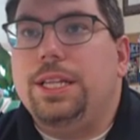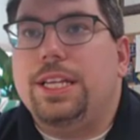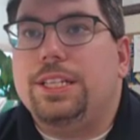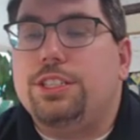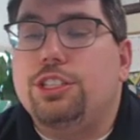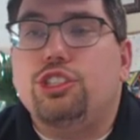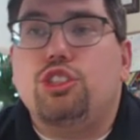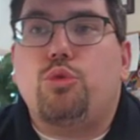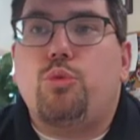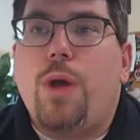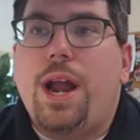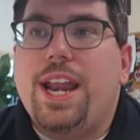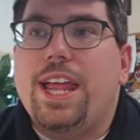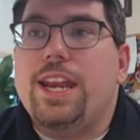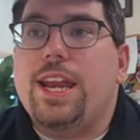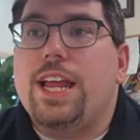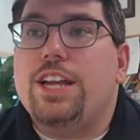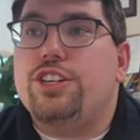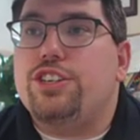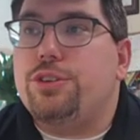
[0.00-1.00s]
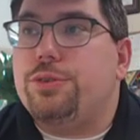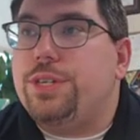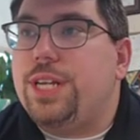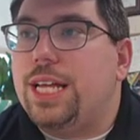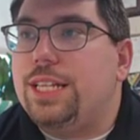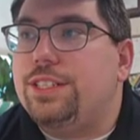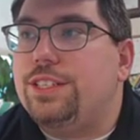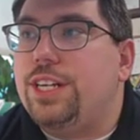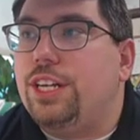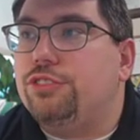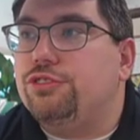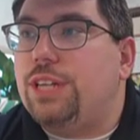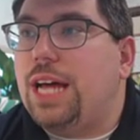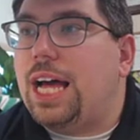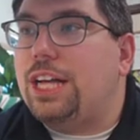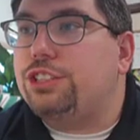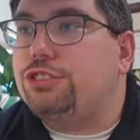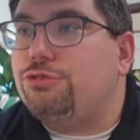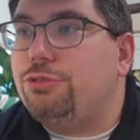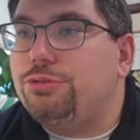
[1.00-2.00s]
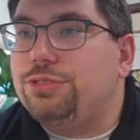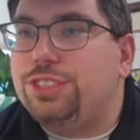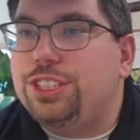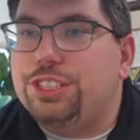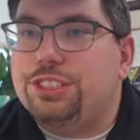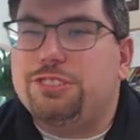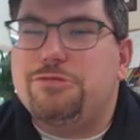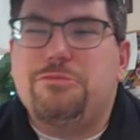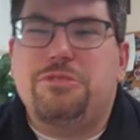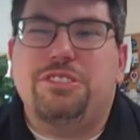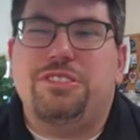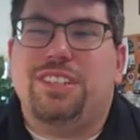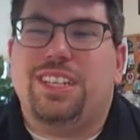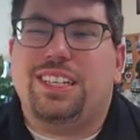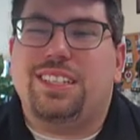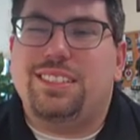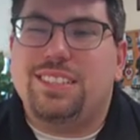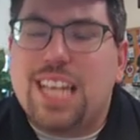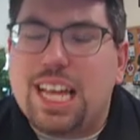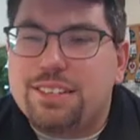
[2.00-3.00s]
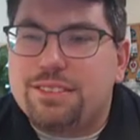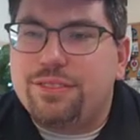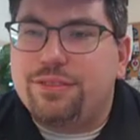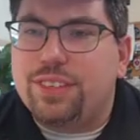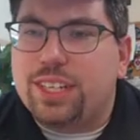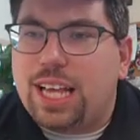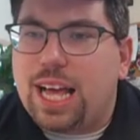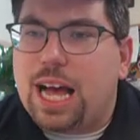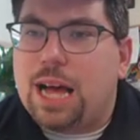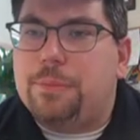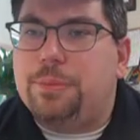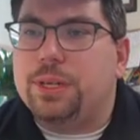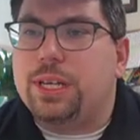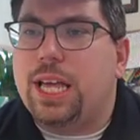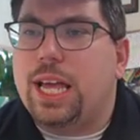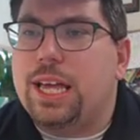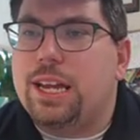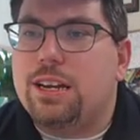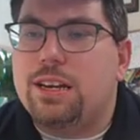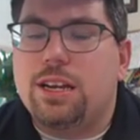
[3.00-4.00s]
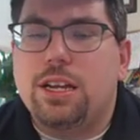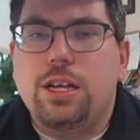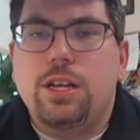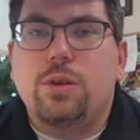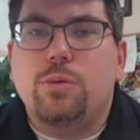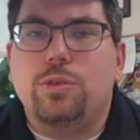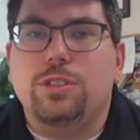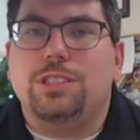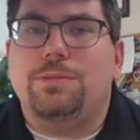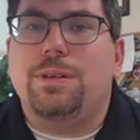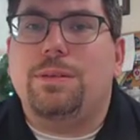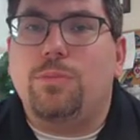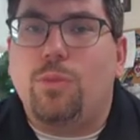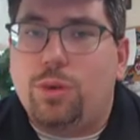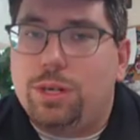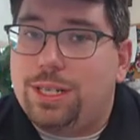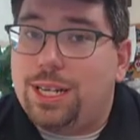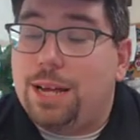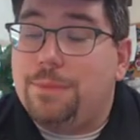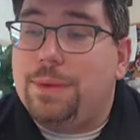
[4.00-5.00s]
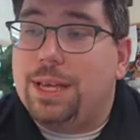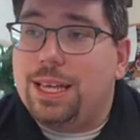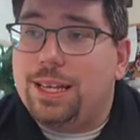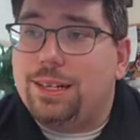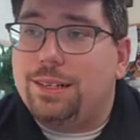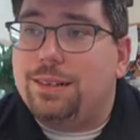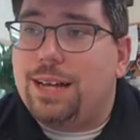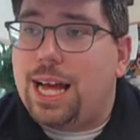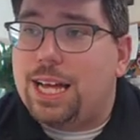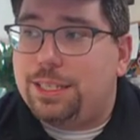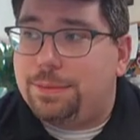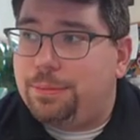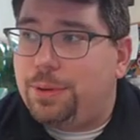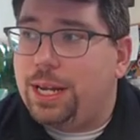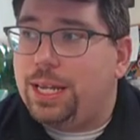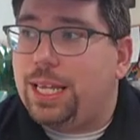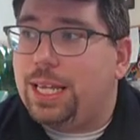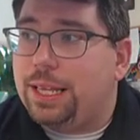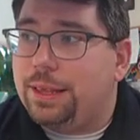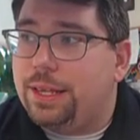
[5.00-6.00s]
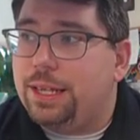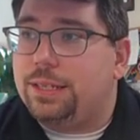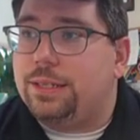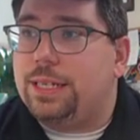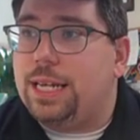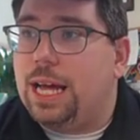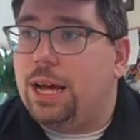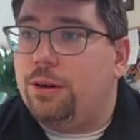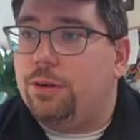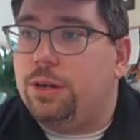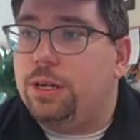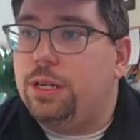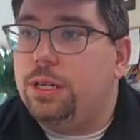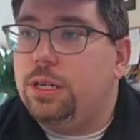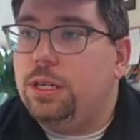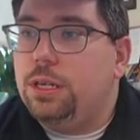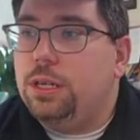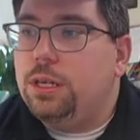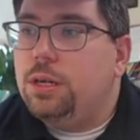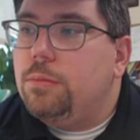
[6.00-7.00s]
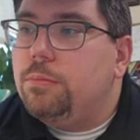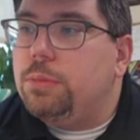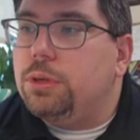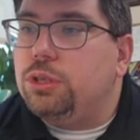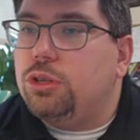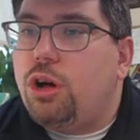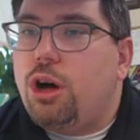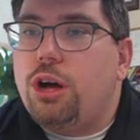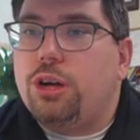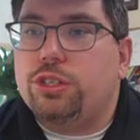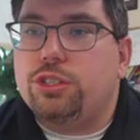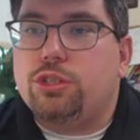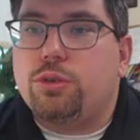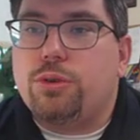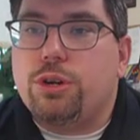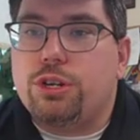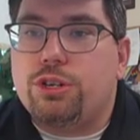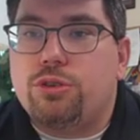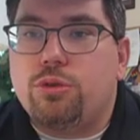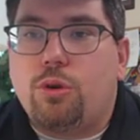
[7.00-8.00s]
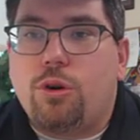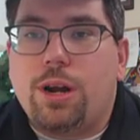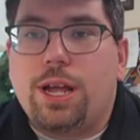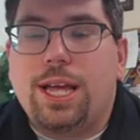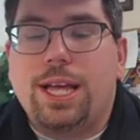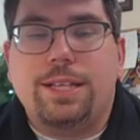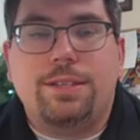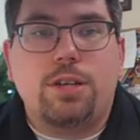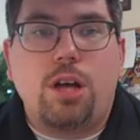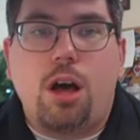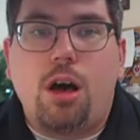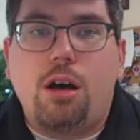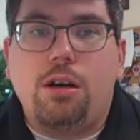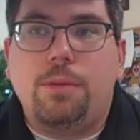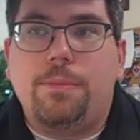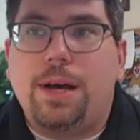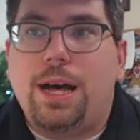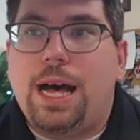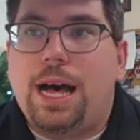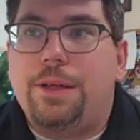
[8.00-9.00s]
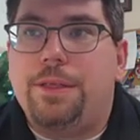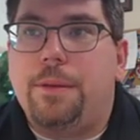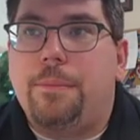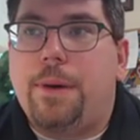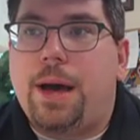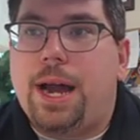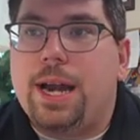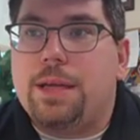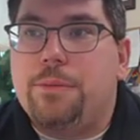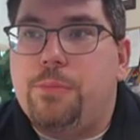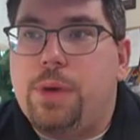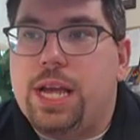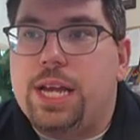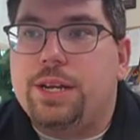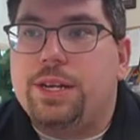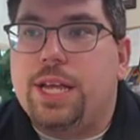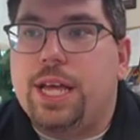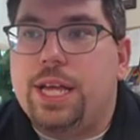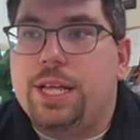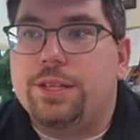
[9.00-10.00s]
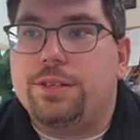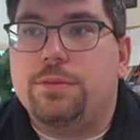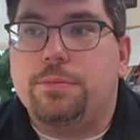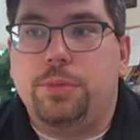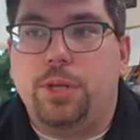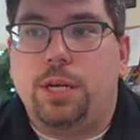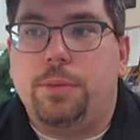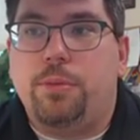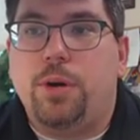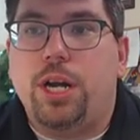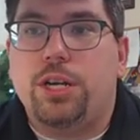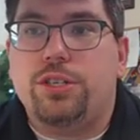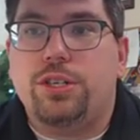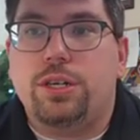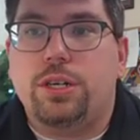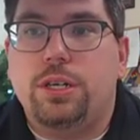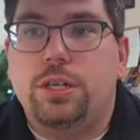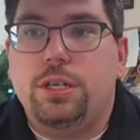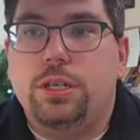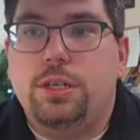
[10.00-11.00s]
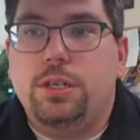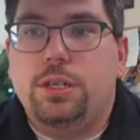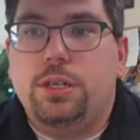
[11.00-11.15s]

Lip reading: This is the renin-angiotensin-aldosterone system. This is excessively complicated. We'll spend more time in class breaking this down. But long story short, it's all about how the body maintains blood pressure,